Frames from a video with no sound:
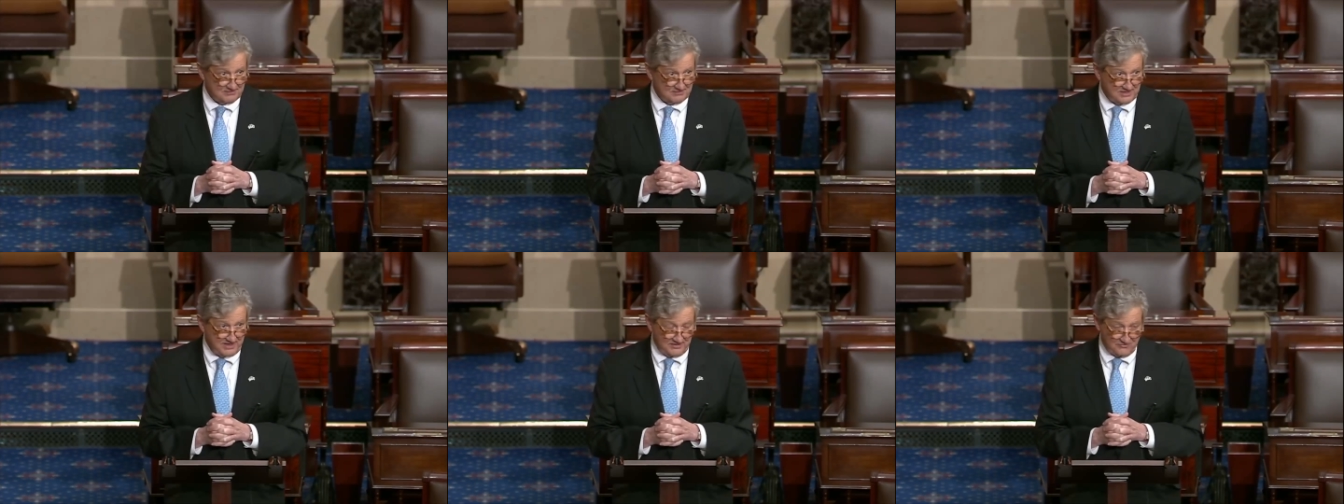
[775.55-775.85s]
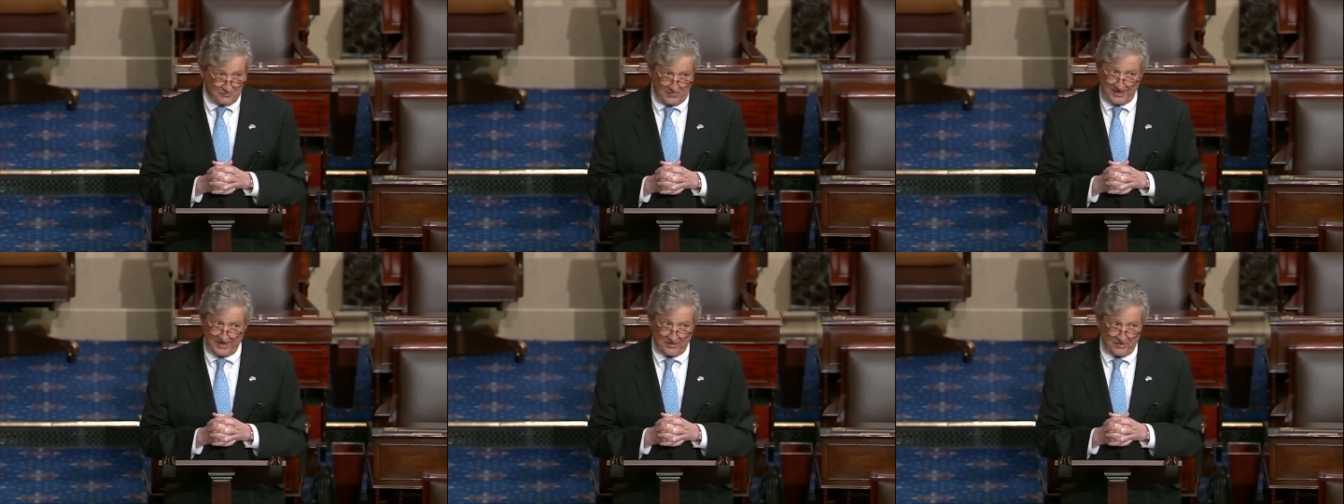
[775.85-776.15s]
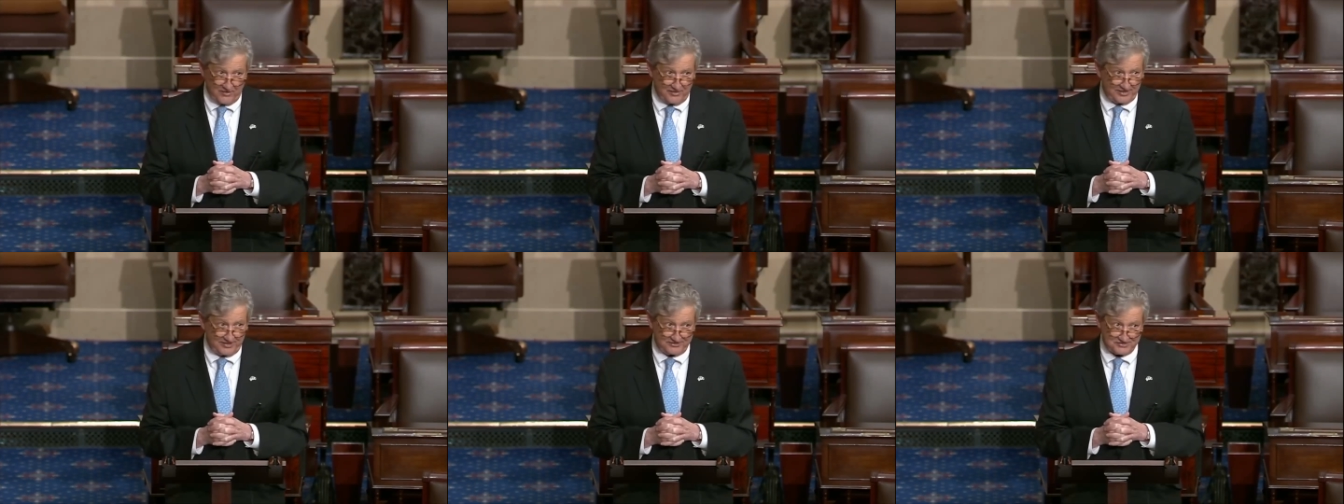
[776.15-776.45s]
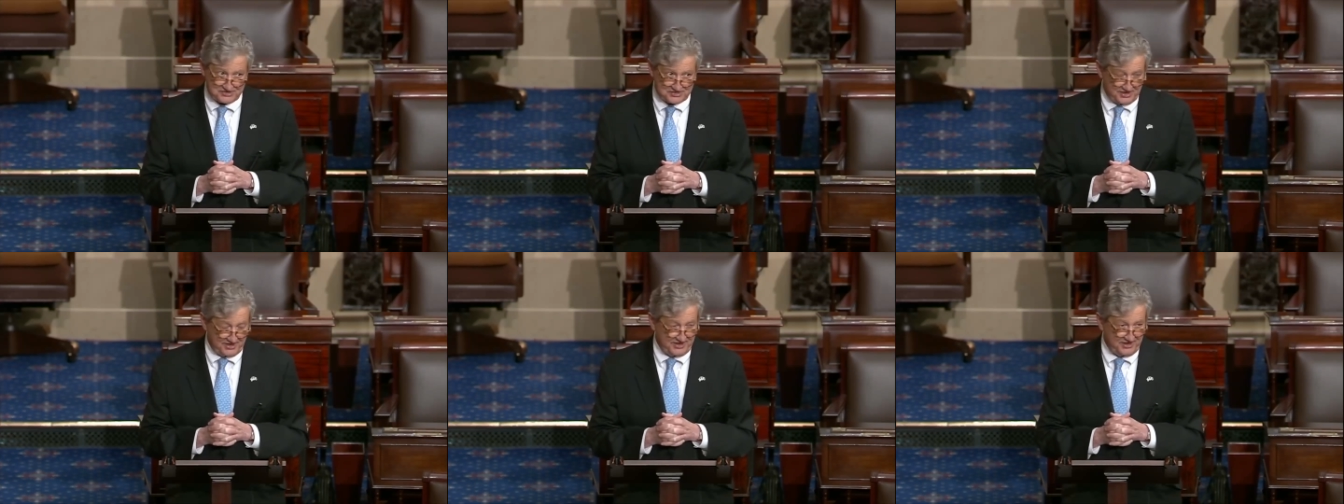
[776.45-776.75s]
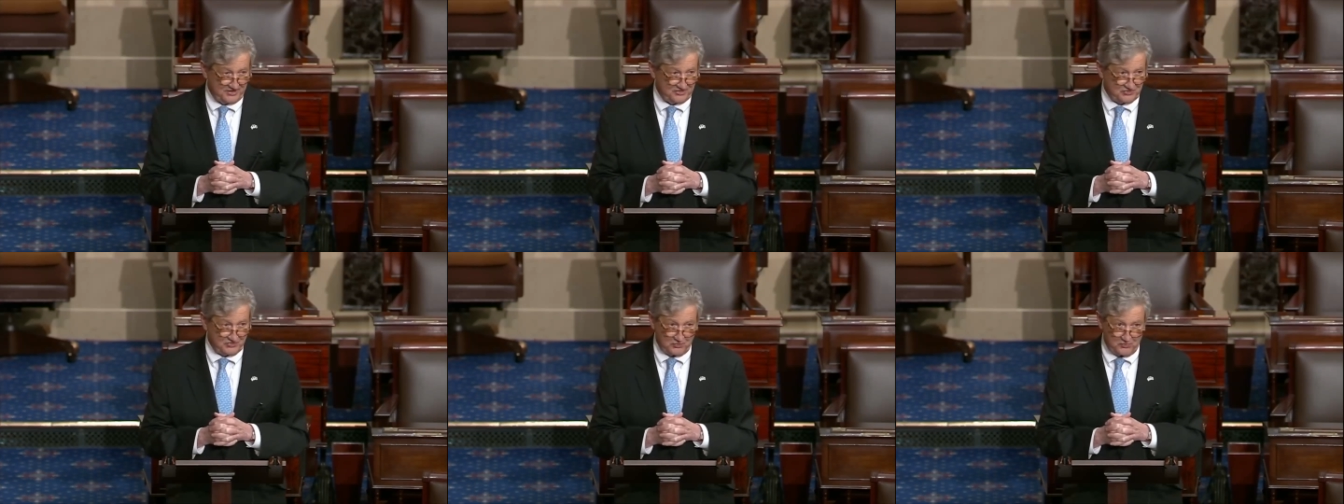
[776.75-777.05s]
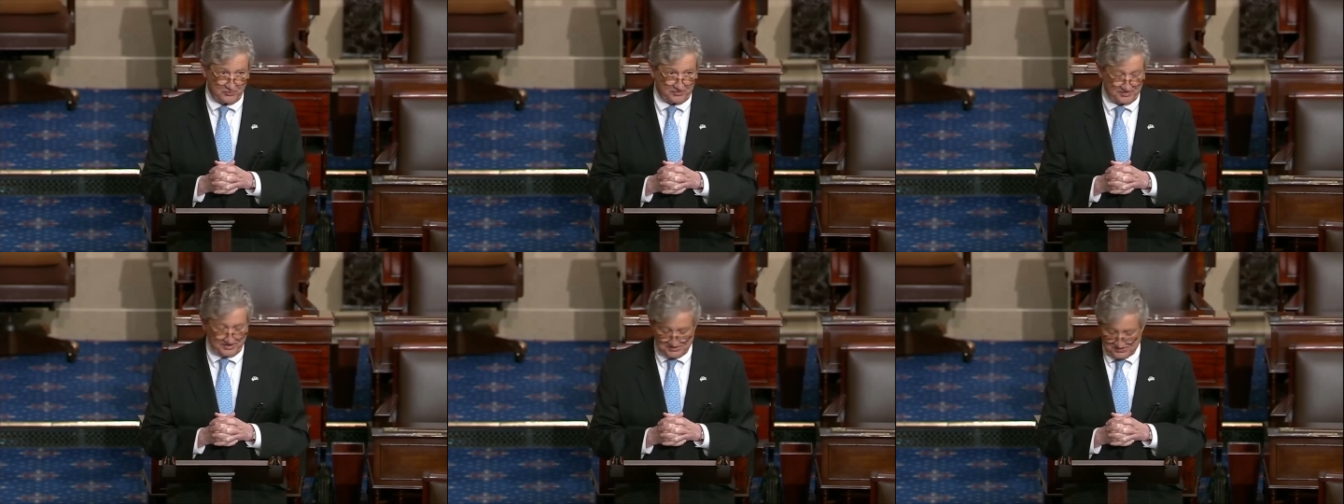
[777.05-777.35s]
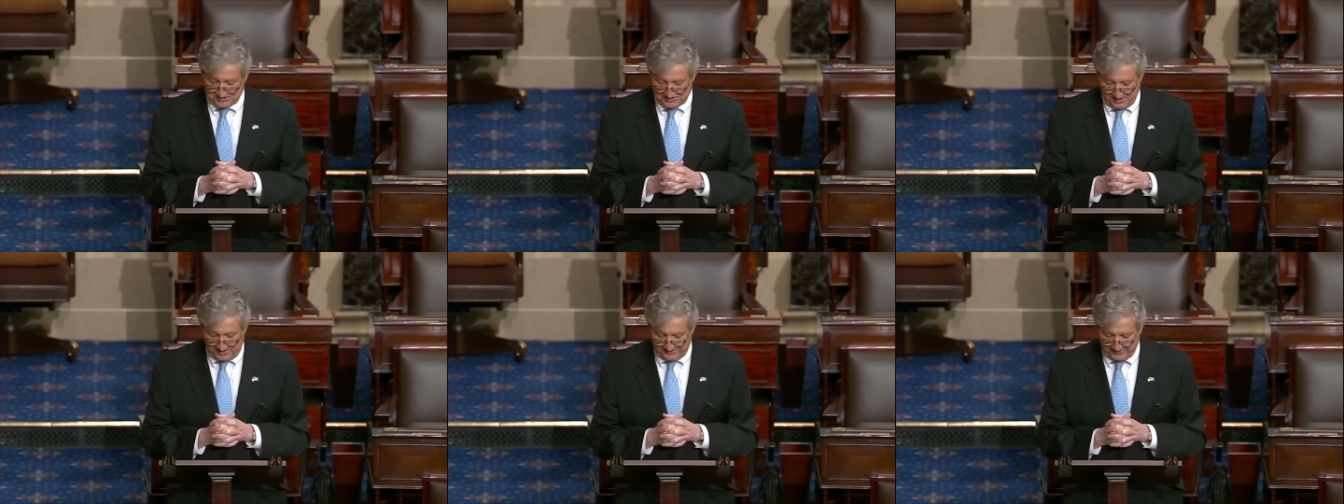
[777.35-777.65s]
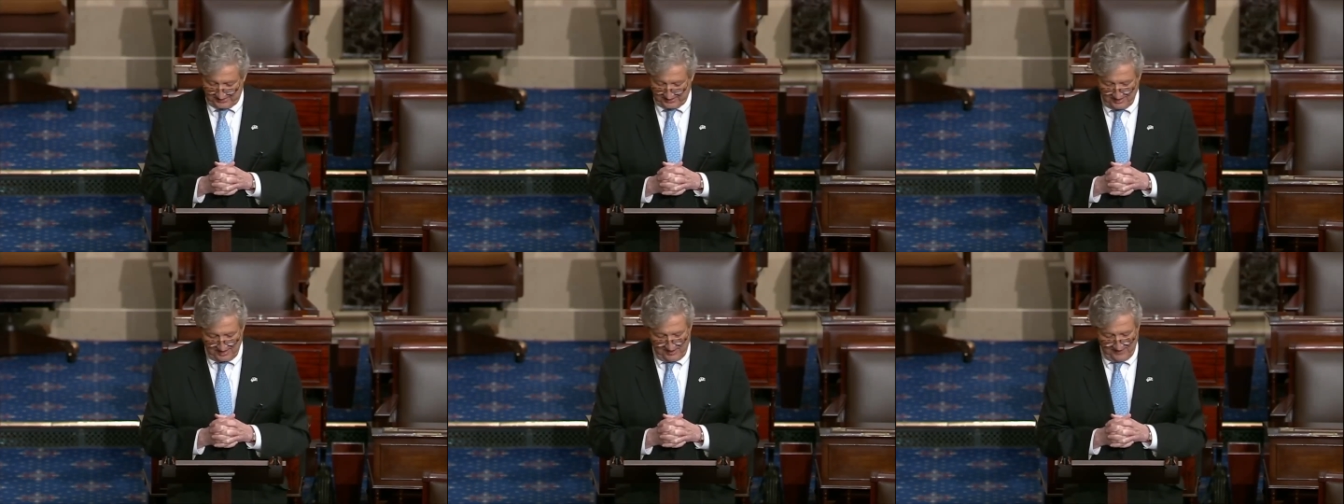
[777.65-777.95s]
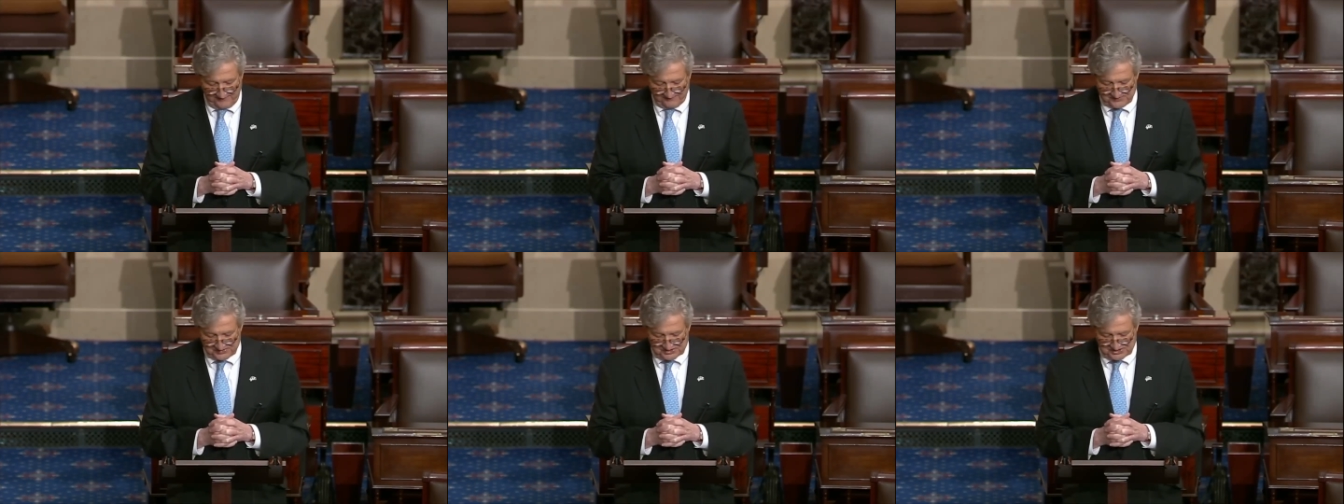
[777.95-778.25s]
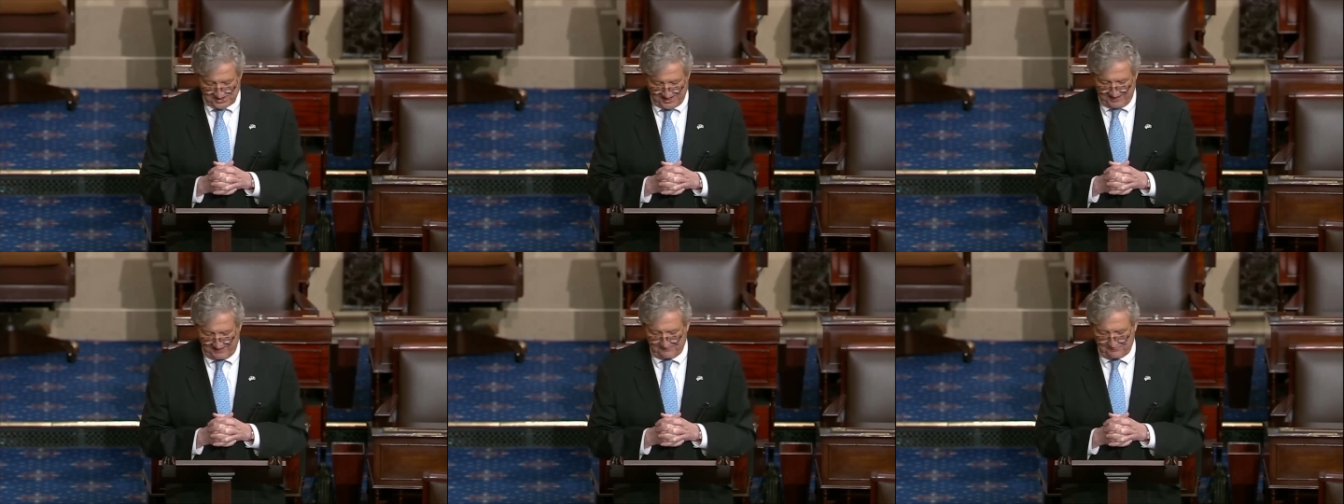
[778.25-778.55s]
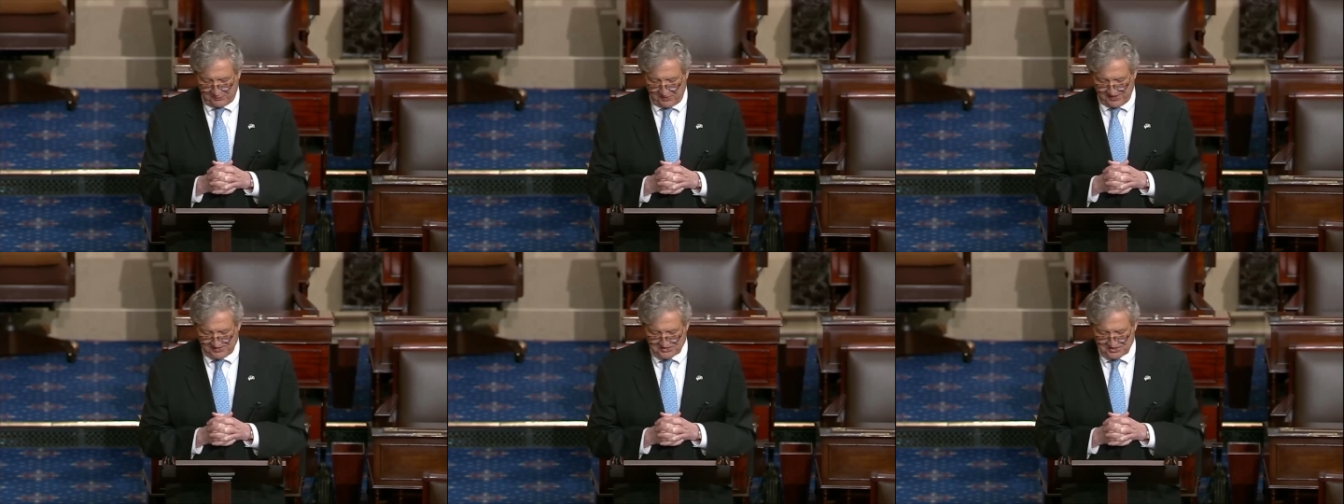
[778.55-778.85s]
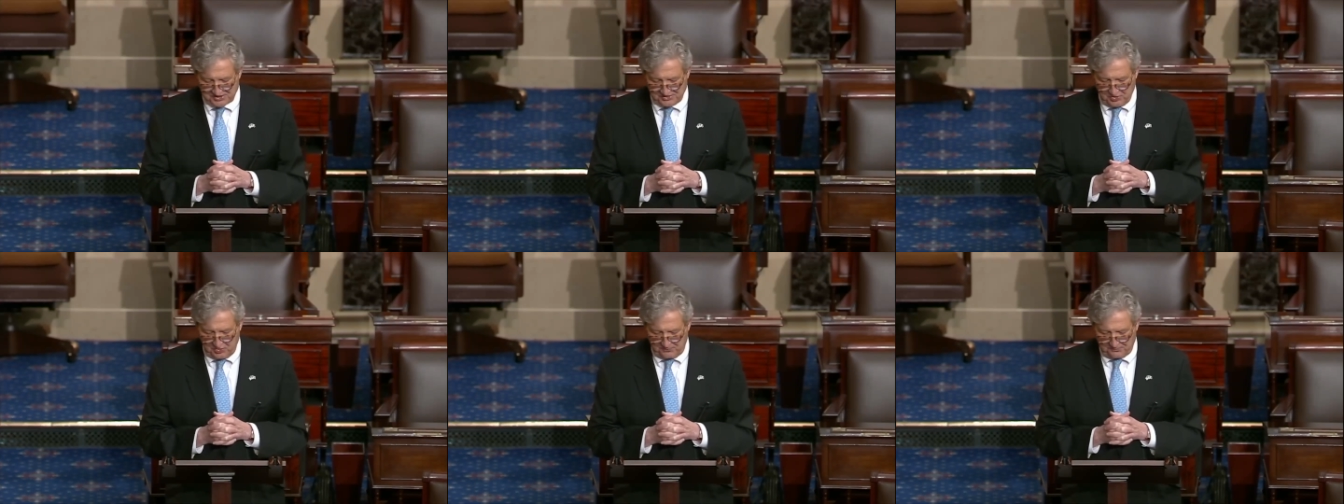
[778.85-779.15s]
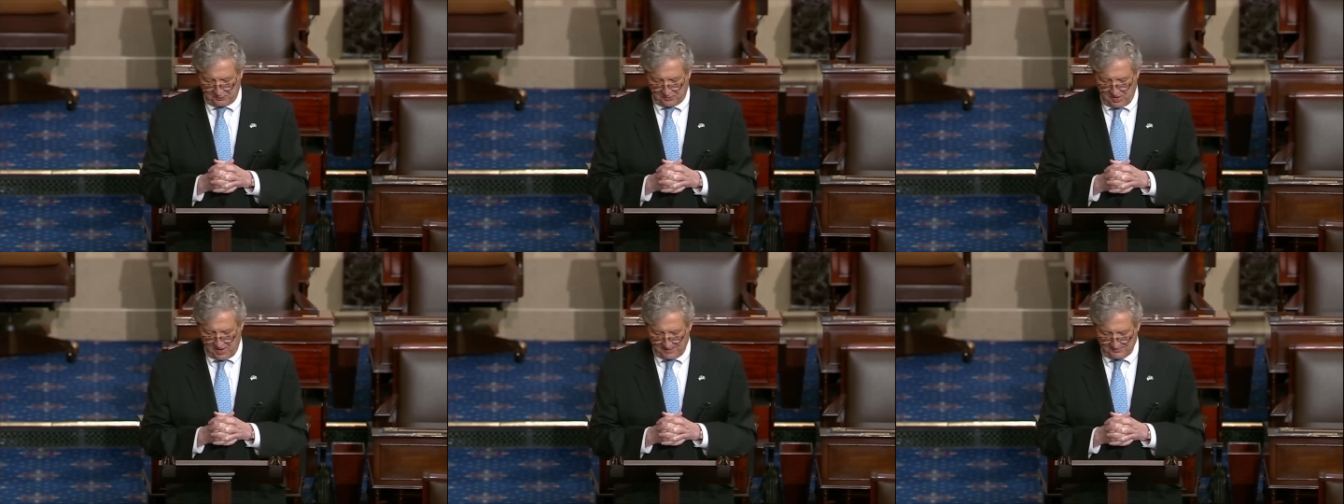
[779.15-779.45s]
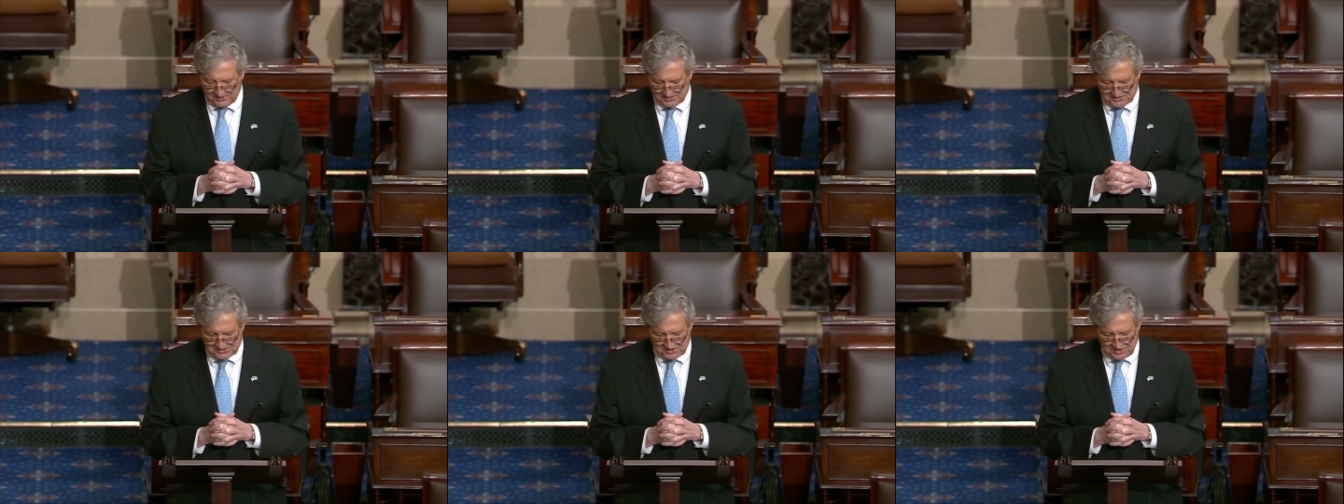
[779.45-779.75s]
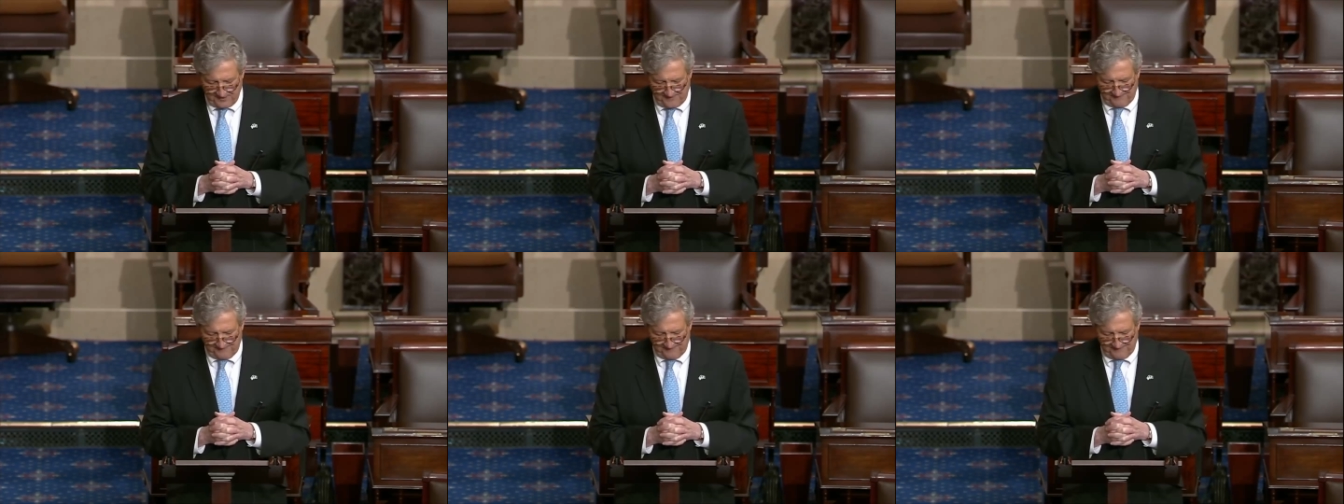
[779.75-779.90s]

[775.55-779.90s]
He ran on it, said he'd do it, and he's done it. The same president who promised